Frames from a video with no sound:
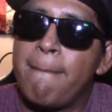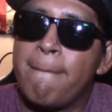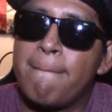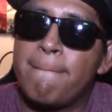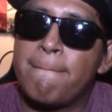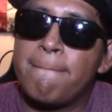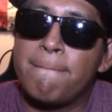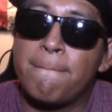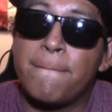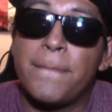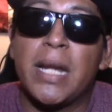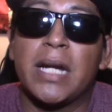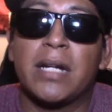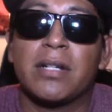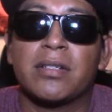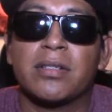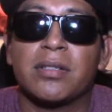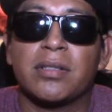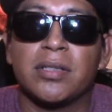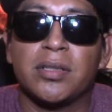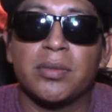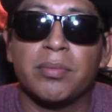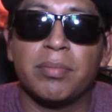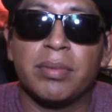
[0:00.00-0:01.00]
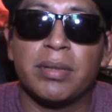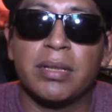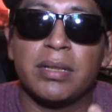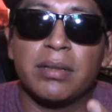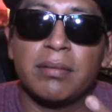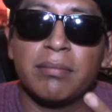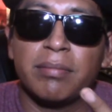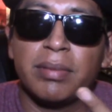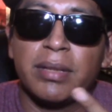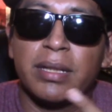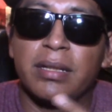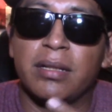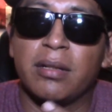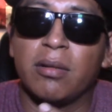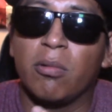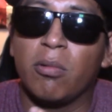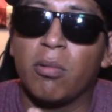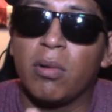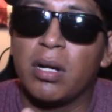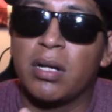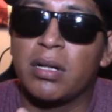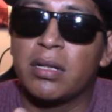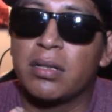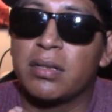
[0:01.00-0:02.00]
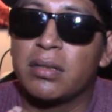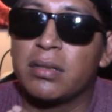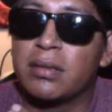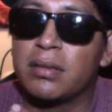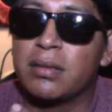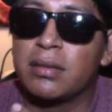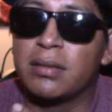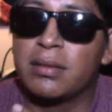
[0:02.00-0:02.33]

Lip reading: Make sure you bring plenty of water.